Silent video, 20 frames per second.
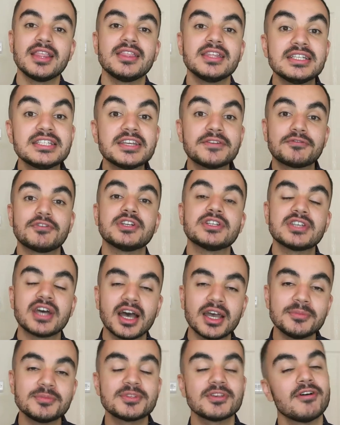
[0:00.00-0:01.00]
the different
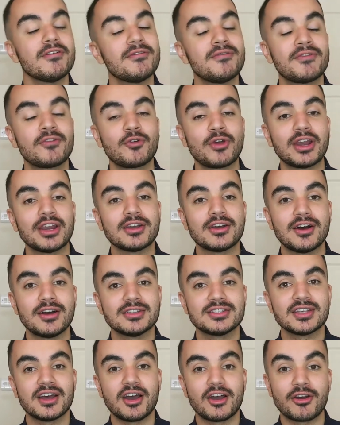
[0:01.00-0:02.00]
types of credit
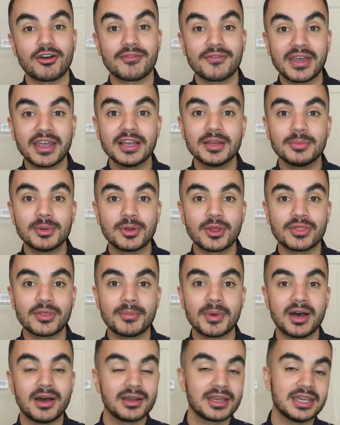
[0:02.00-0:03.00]
cards that are available on the
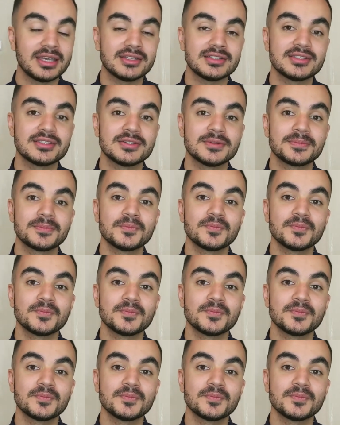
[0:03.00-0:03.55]
market,